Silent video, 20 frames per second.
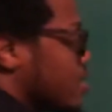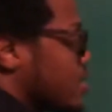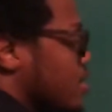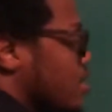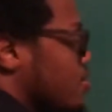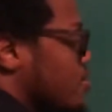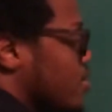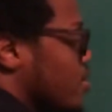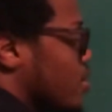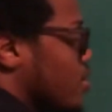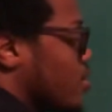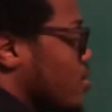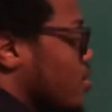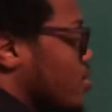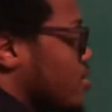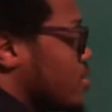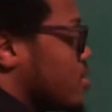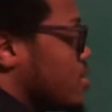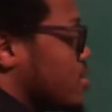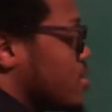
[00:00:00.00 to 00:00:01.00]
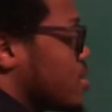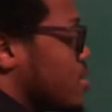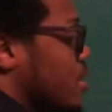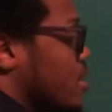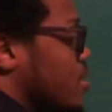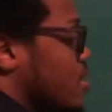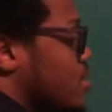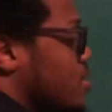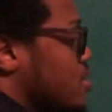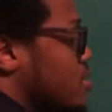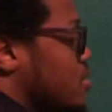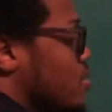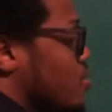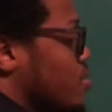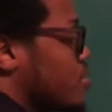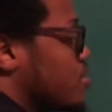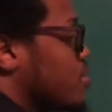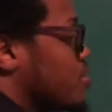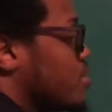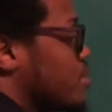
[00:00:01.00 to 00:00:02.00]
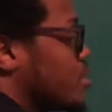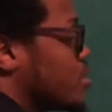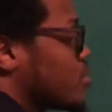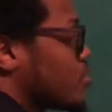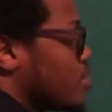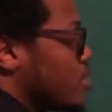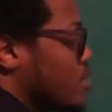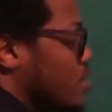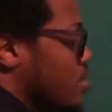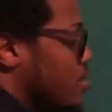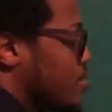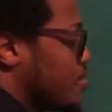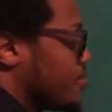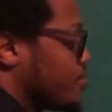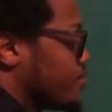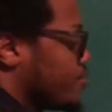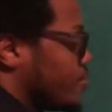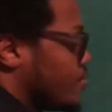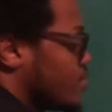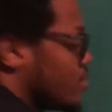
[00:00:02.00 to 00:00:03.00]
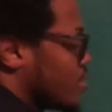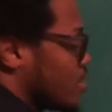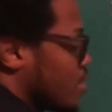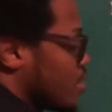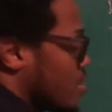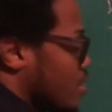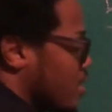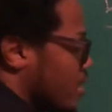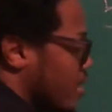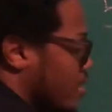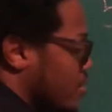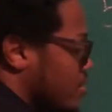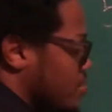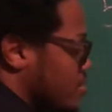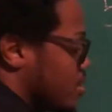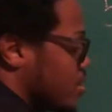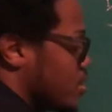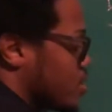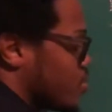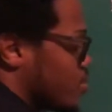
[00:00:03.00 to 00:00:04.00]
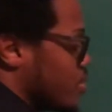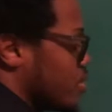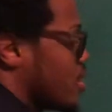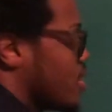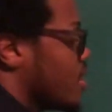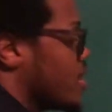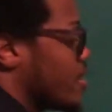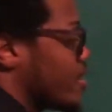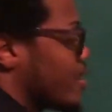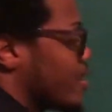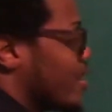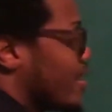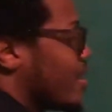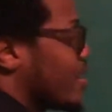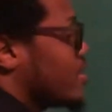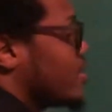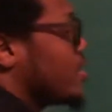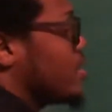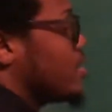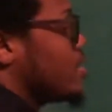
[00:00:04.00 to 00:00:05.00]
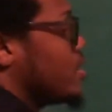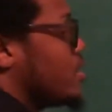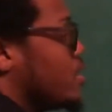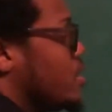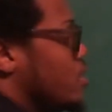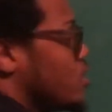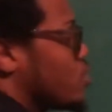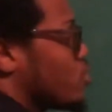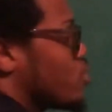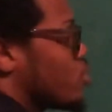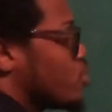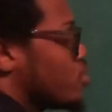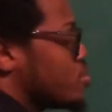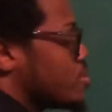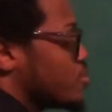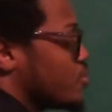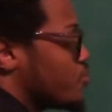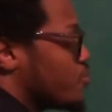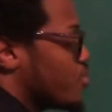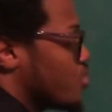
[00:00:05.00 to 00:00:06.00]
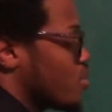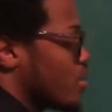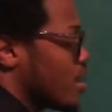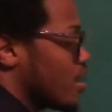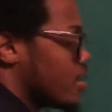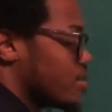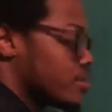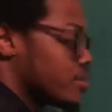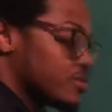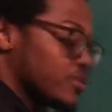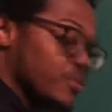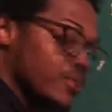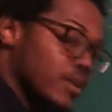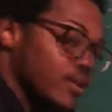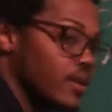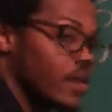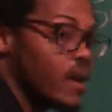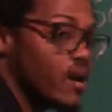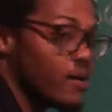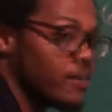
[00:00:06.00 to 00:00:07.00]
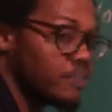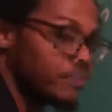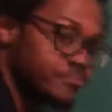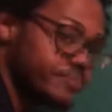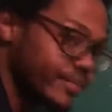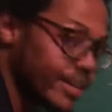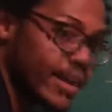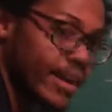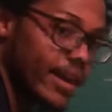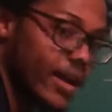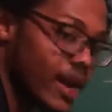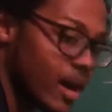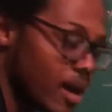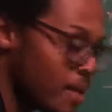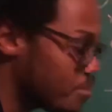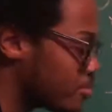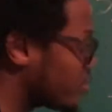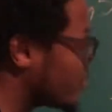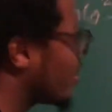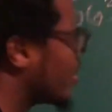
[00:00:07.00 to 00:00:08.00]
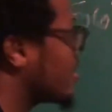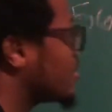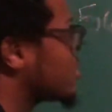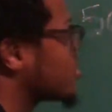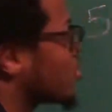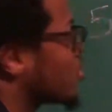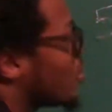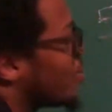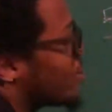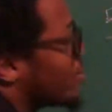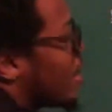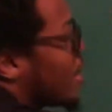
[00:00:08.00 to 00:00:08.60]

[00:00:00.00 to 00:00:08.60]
number, which in this case is going to be 3. That gives me a 3 there. Can I get any equal groups of 4 out of 3? No. Can't happen, right? So I'm going to